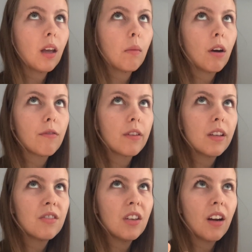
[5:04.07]
about for
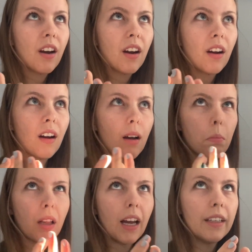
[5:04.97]
this year
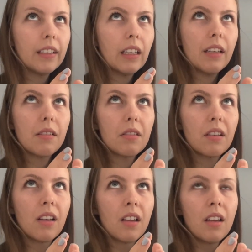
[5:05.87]
apply to this,
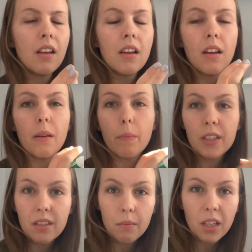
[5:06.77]
but
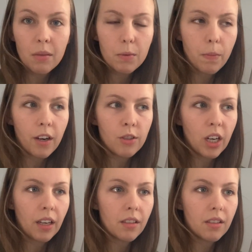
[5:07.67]
sometimes
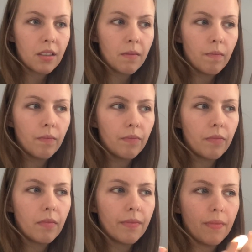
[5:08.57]
projects,
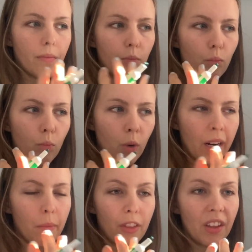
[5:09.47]
when
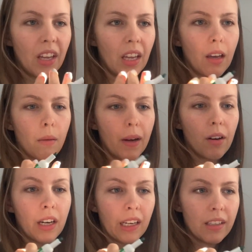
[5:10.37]
I'm thinking about
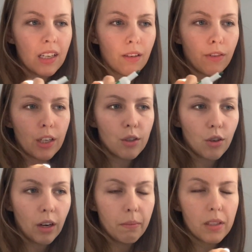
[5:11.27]
an idea for a
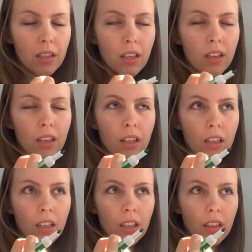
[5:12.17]
script,
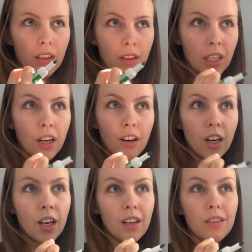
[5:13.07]
there
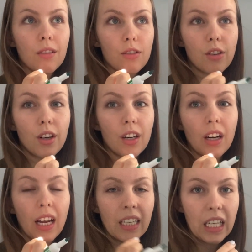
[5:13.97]
are certain
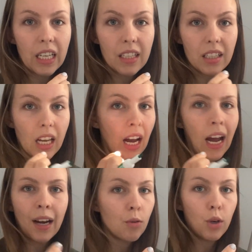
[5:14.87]
ideas that I
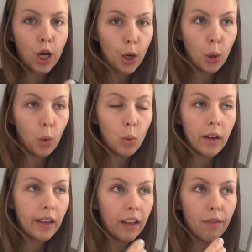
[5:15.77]
don't know
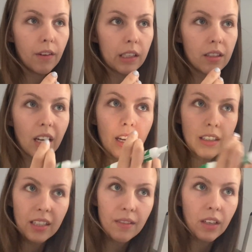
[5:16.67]
if it's a
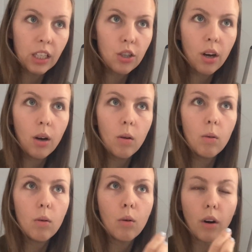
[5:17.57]
TV show
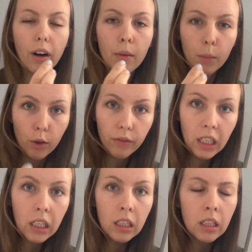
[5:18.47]
or a movie.